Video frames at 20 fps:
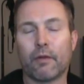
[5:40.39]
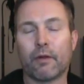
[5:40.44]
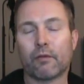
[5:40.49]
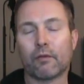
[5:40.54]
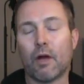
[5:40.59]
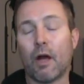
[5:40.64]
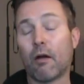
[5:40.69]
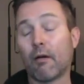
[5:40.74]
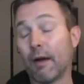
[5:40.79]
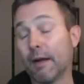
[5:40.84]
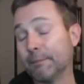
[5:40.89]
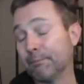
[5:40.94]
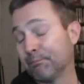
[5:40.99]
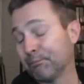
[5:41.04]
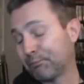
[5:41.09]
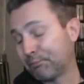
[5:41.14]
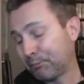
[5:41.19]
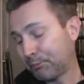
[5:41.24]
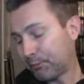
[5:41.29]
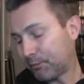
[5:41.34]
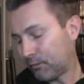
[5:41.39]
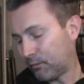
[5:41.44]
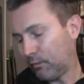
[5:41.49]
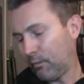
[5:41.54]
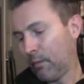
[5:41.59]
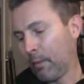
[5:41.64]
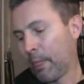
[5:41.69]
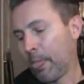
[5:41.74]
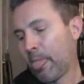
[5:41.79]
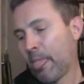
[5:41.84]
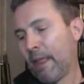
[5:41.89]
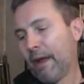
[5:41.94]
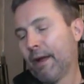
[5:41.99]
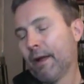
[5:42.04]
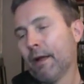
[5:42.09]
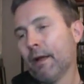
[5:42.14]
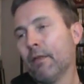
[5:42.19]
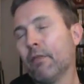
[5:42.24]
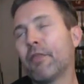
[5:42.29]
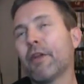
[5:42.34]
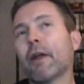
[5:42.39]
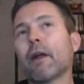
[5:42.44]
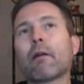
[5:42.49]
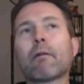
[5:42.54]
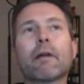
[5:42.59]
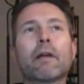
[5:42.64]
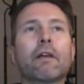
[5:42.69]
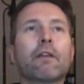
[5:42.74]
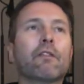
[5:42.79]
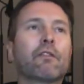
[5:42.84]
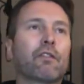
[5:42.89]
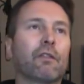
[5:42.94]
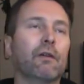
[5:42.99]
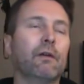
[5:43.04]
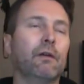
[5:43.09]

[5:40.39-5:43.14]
Things. All right. There is.